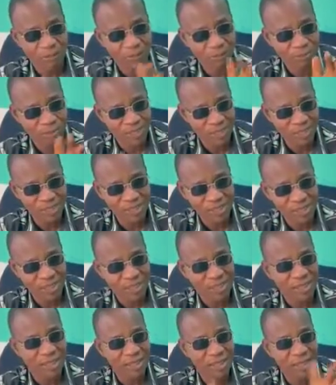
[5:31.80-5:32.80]
Please
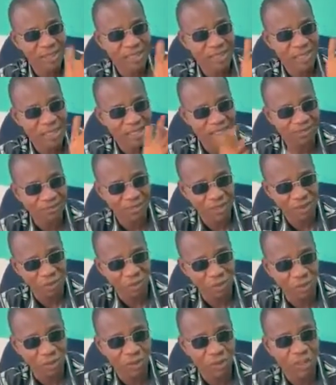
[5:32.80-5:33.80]
let us fear
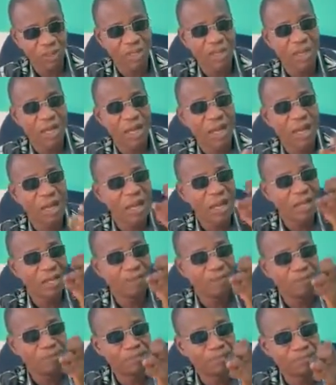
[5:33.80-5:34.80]
God
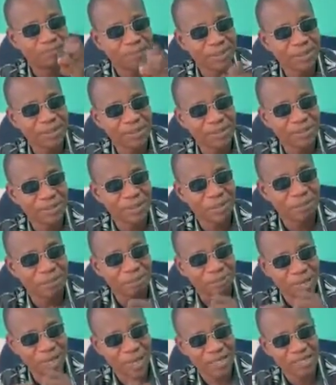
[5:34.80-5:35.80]
and bring the
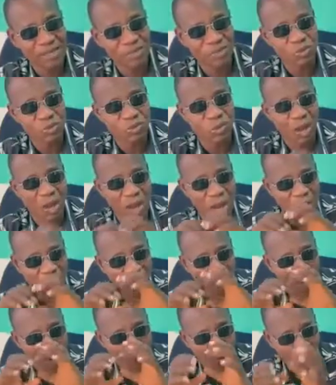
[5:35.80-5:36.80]
price to
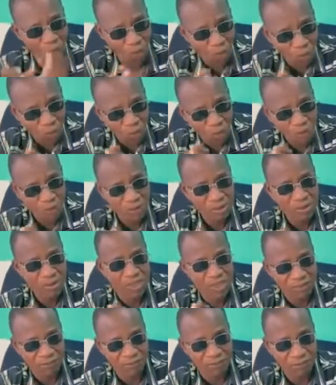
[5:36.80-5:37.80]
our own
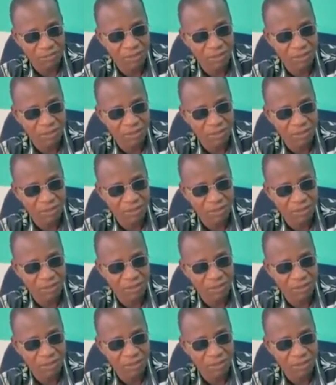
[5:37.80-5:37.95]
level.